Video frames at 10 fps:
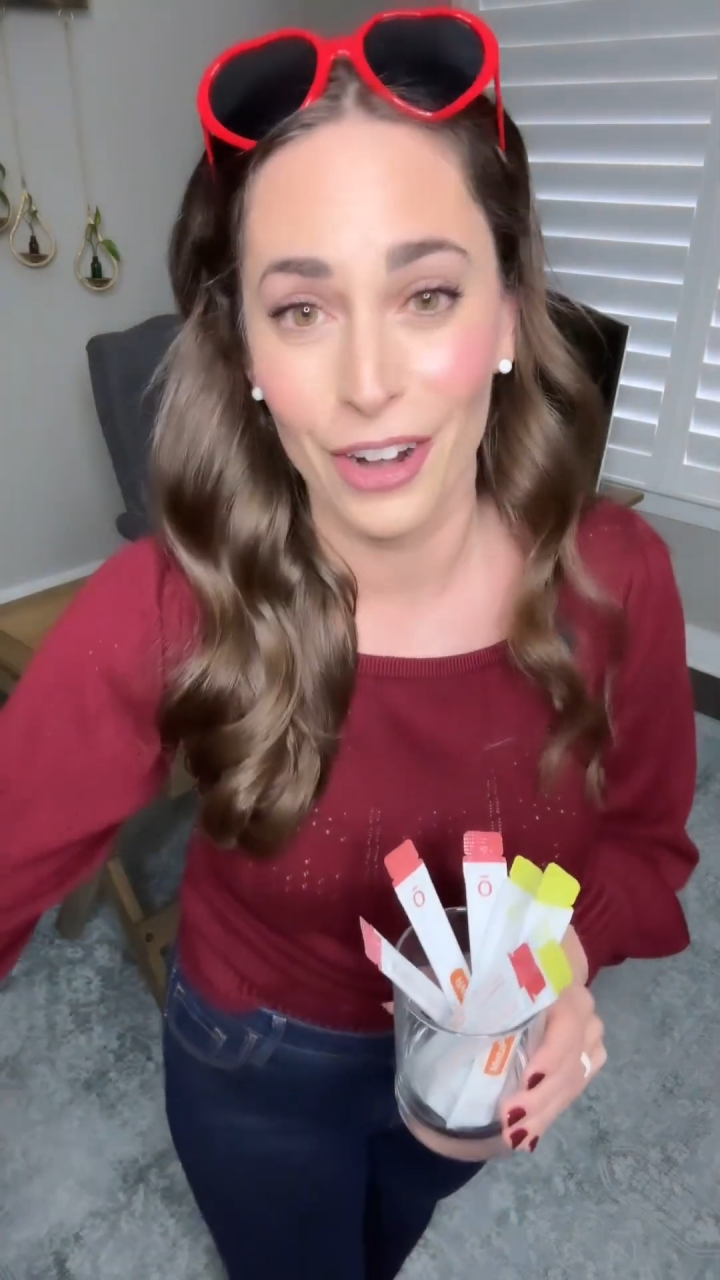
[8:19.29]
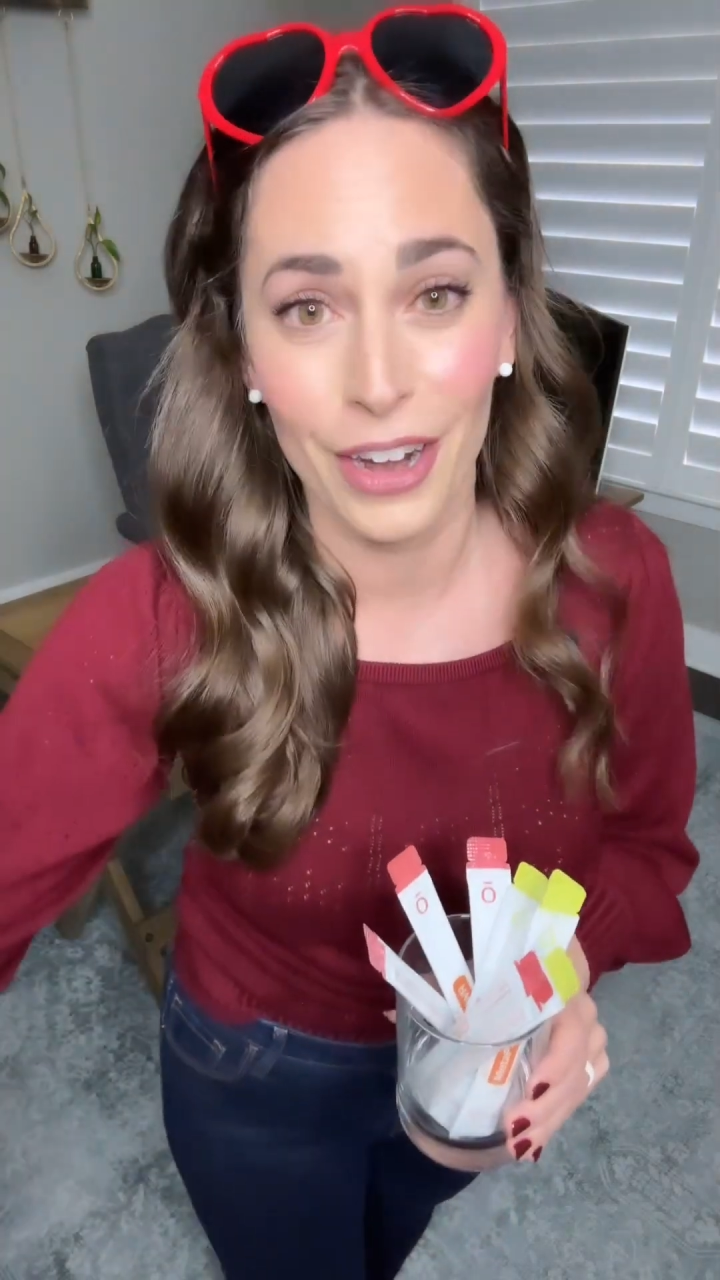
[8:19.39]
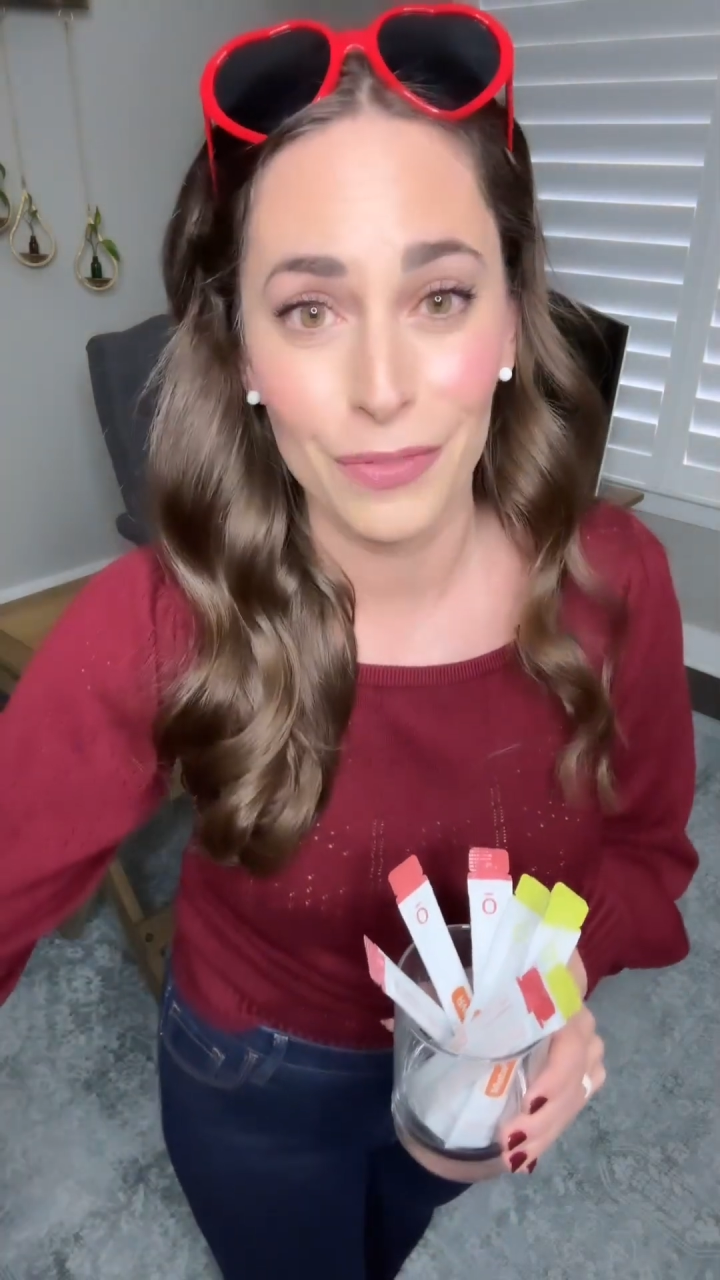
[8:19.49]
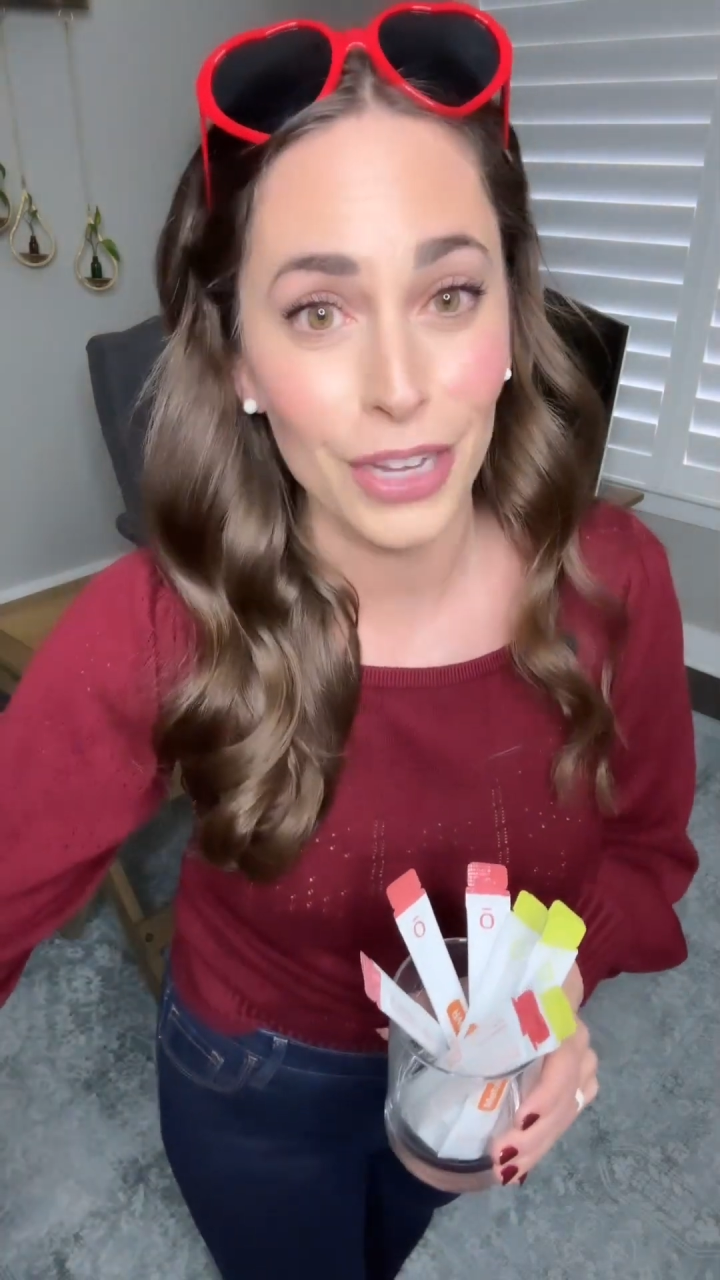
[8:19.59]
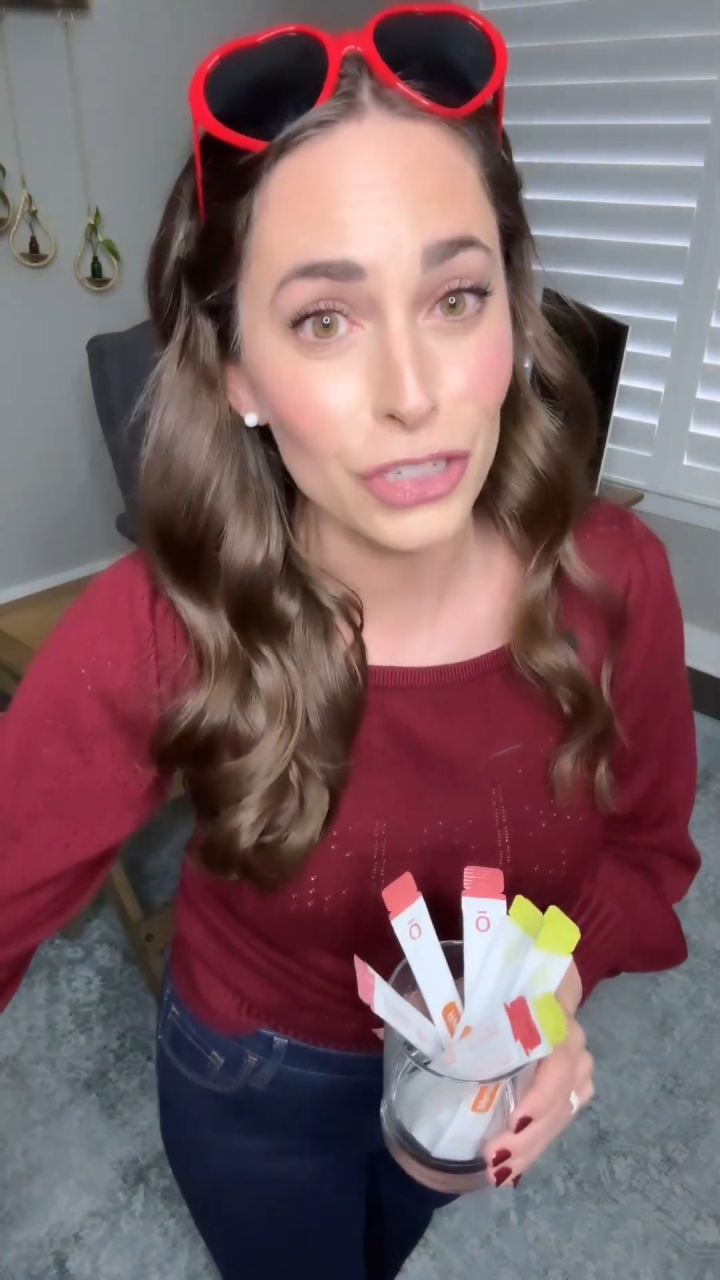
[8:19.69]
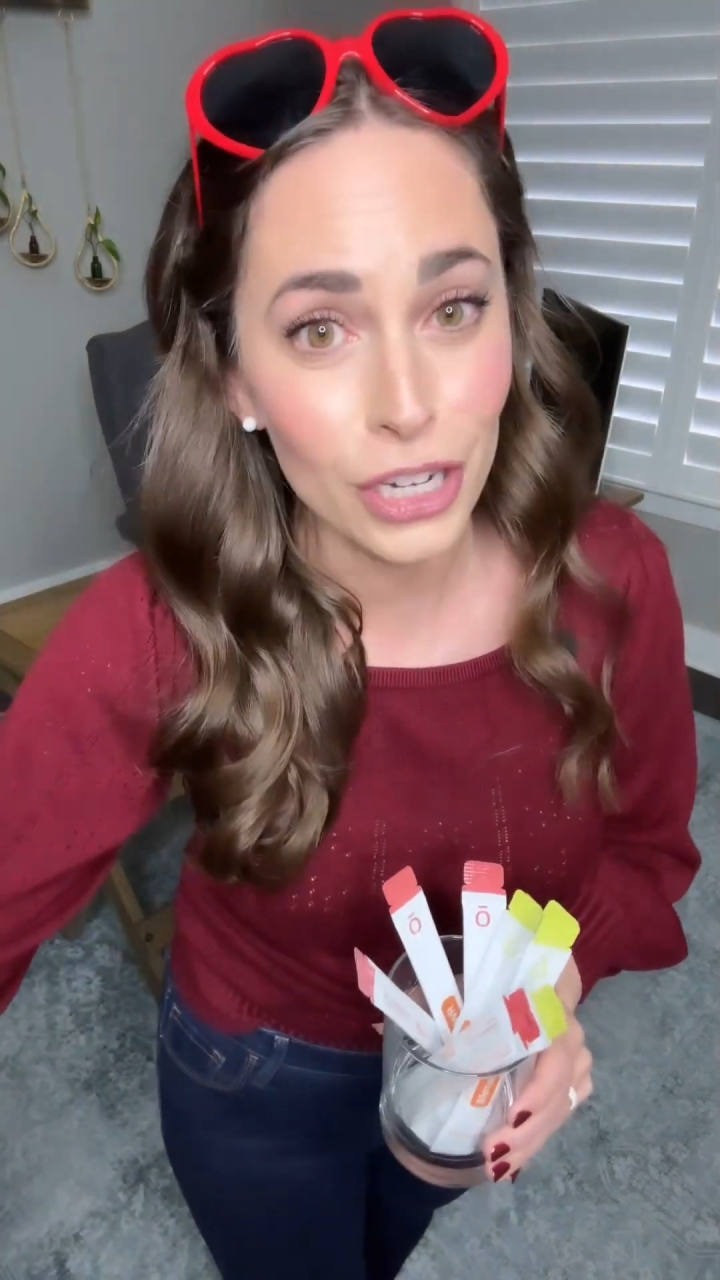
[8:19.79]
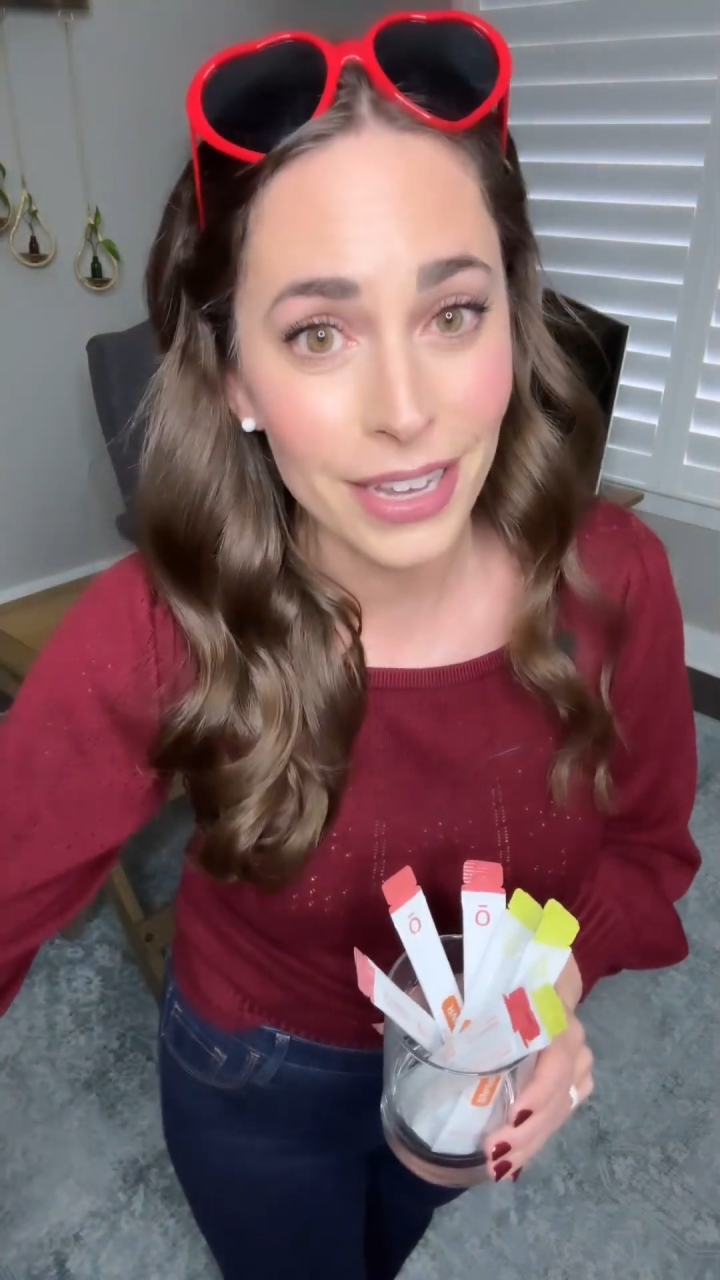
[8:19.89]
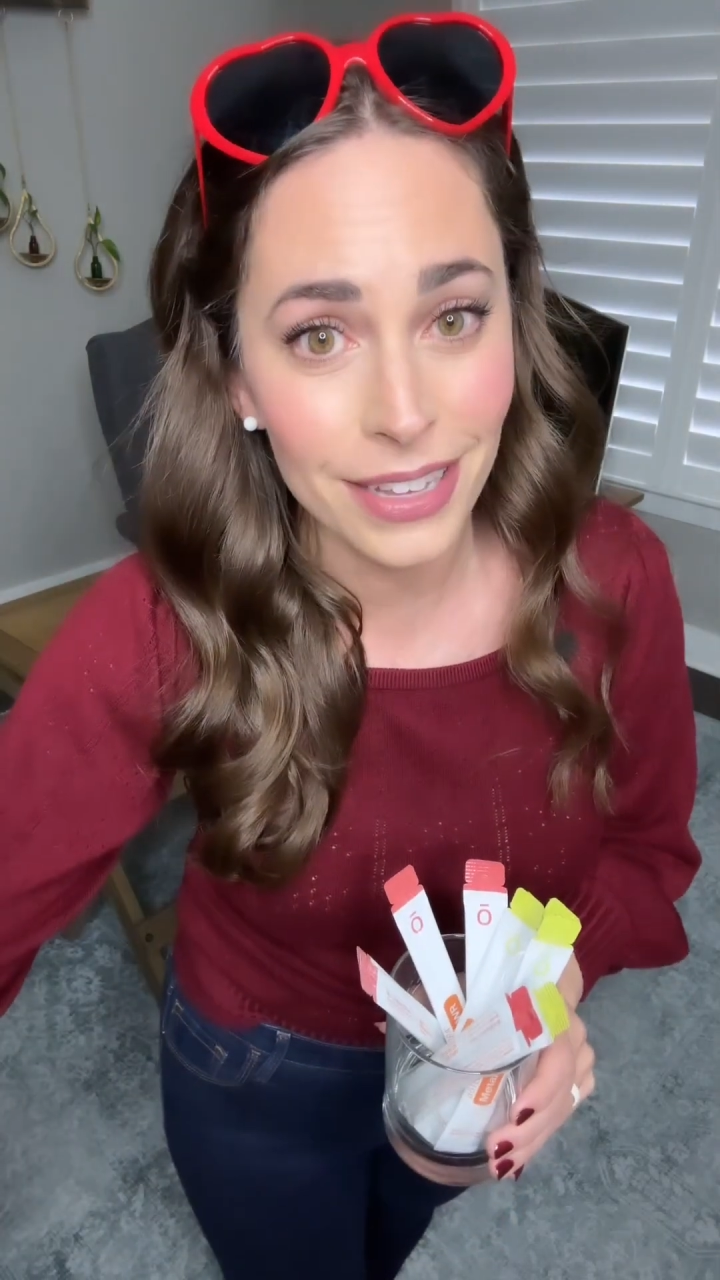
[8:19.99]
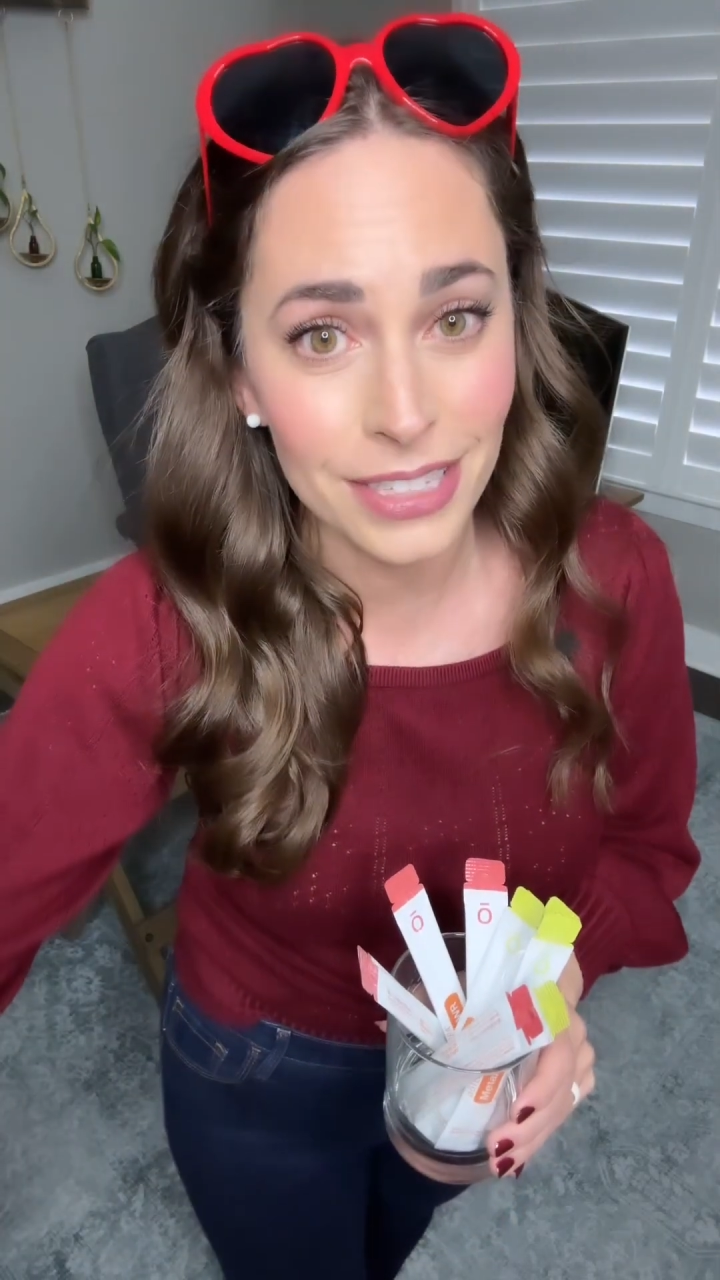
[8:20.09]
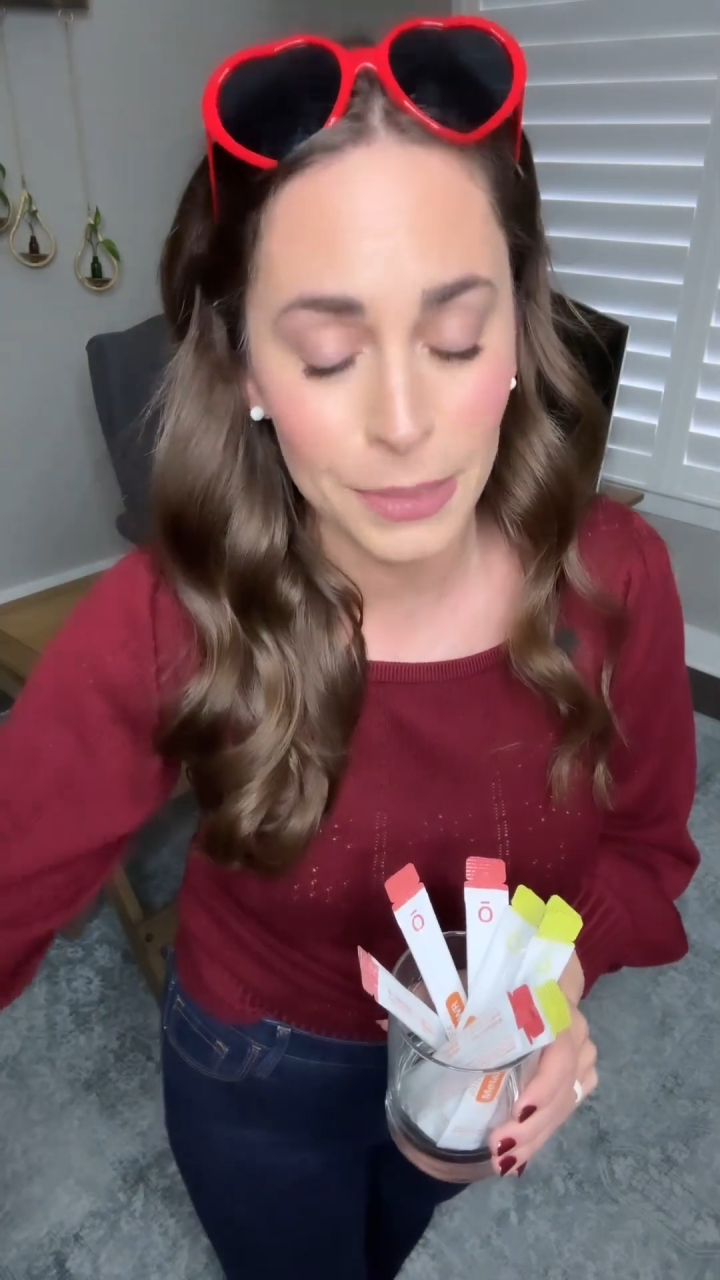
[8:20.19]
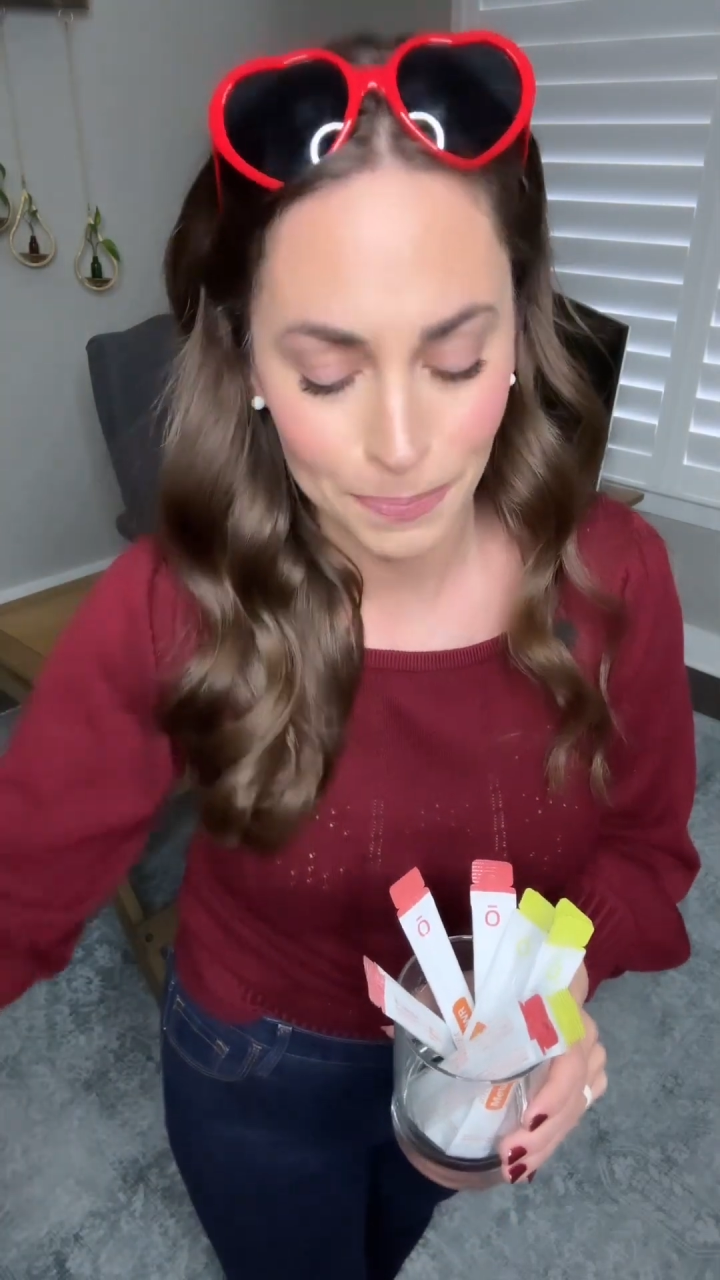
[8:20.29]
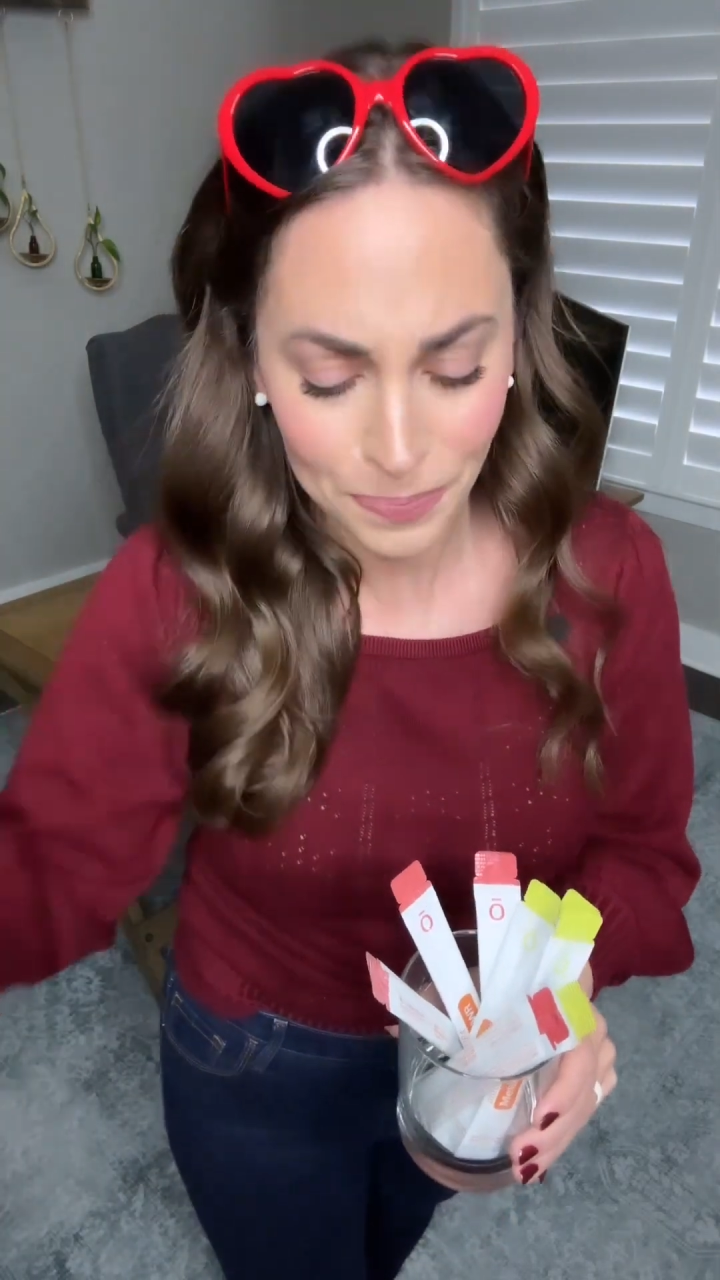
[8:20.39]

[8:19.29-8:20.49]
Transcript: convention kits.